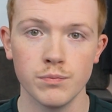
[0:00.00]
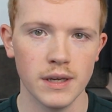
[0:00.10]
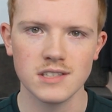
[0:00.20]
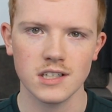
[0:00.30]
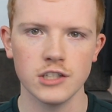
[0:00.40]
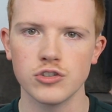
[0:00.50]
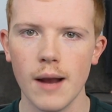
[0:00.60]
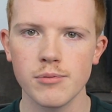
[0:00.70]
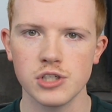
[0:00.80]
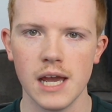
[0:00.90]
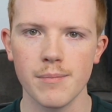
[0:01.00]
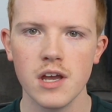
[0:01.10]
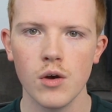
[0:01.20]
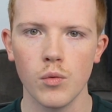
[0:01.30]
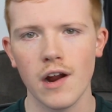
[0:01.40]
basically Dropship,
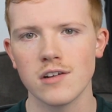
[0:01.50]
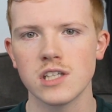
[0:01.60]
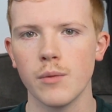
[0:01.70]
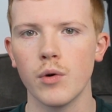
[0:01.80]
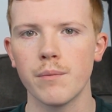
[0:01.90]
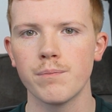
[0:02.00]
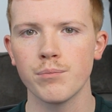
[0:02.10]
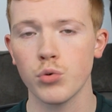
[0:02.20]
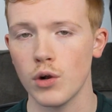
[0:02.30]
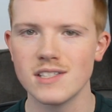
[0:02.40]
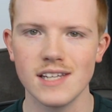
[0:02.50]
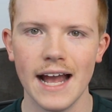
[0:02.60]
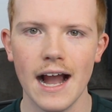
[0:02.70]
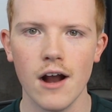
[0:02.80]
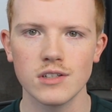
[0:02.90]
where someone prints it
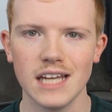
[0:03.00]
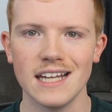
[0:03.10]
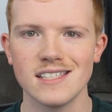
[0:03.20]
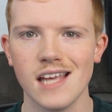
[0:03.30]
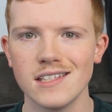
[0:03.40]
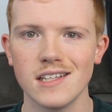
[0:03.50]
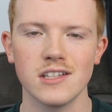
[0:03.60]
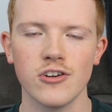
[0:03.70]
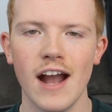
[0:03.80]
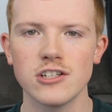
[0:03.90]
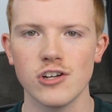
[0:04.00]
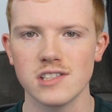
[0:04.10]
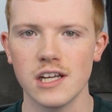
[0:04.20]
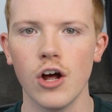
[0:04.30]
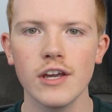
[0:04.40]
out and sends it to their
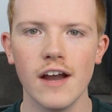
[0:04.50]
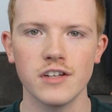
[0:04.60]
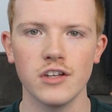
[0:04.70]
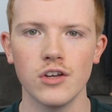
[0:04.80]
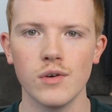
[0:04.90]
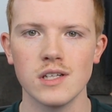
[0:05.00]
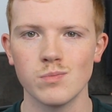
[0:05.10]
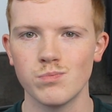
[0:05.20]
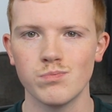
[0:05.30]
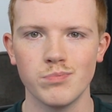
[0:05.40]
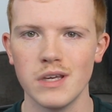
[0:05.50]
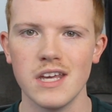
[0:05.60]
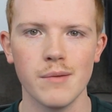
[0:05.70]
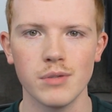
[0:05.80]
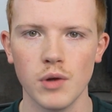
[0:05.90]
address, and all you have to do is be
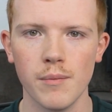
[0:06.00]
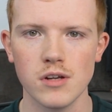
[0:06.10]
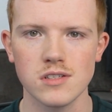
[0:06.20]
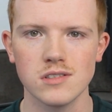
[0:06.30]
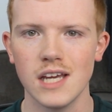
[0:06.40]
the in-between person.